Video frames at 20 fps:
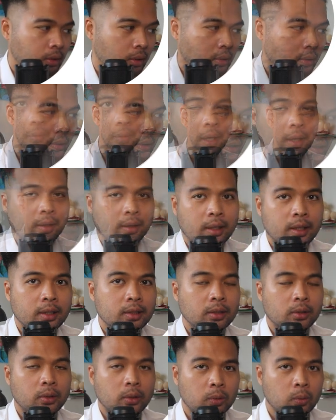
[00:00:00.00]
So I think
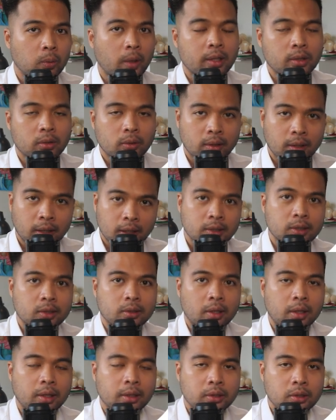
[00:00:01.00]
it's a good way to
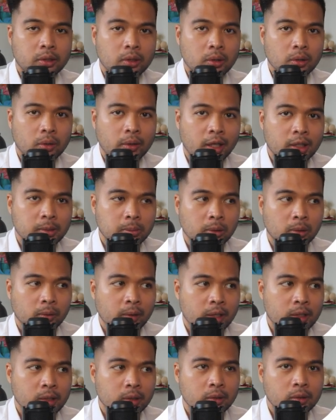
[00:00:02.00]
kickstart your
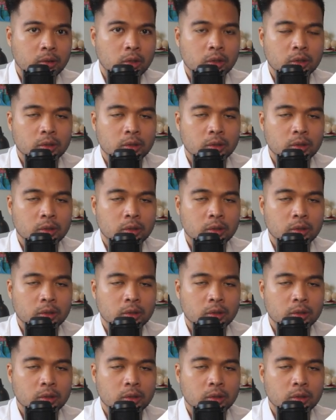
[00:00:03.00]
exploration